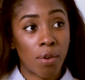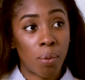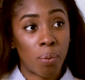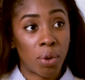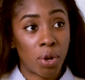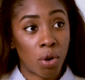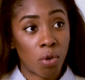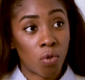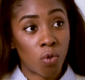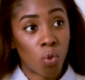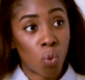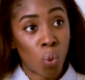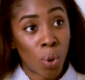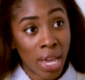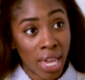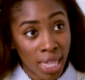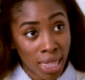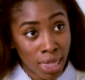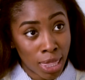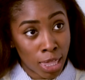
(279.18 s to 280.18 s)
a bit of
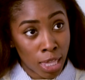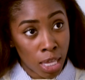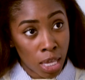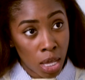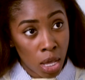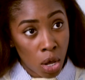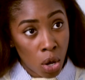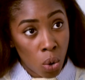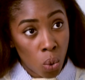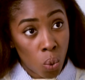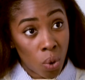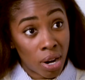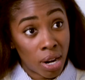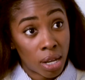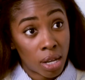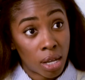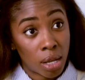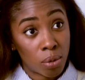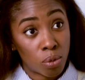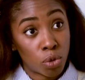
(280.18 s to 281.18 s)
width when
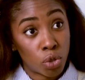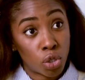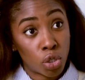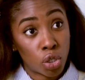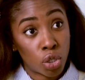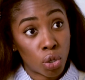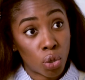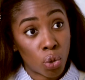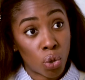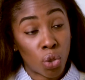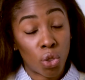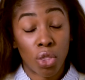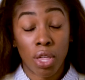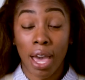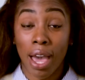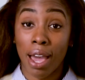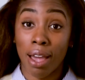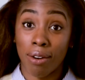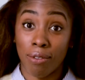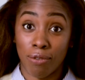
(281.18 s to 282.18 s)
it comes to
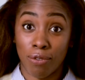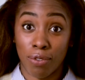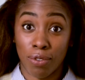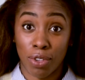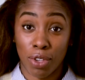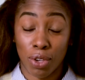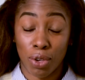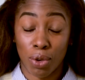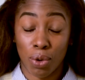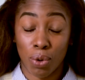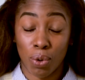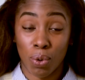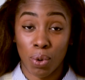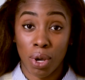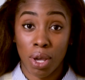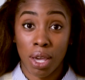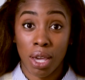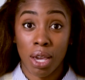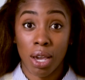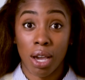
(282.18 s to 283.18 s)
that view
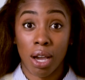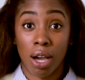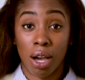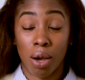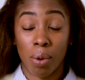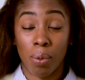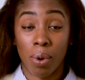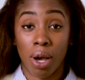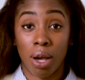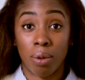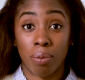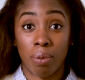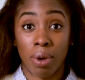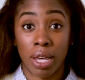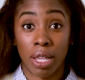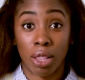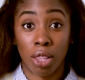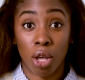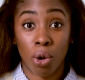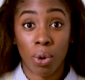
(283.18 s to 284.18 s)
on
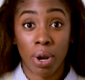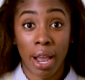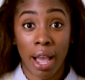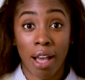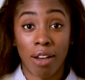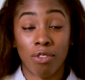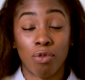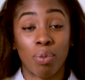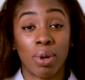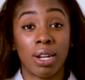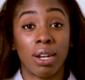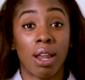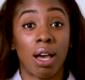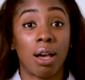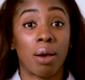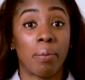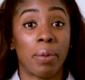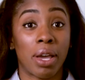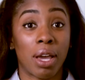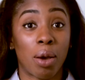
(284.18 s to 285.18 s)
my lower half, but not
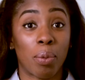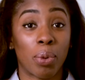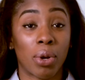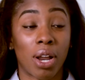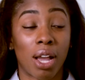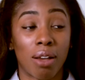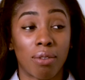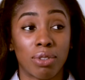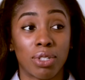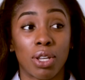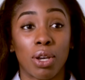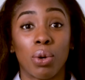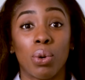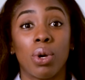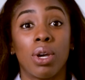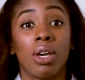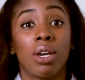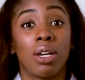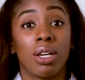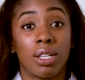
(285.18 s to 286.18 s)
on my upper half. So
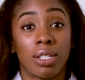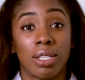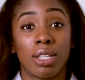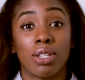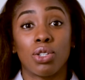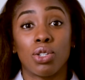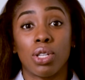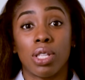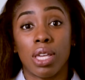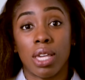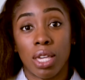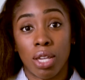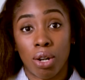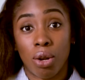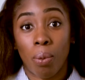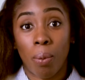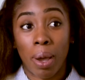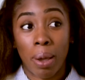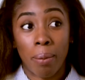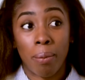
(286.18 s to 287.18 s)
essentially, you know,
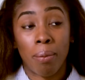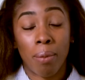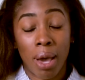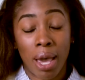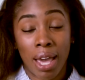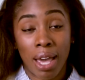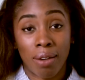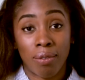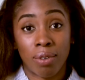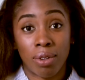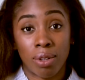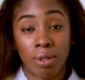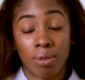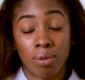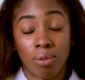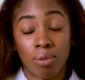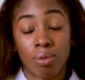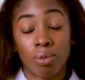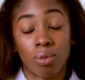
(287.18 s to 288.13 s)
I have a,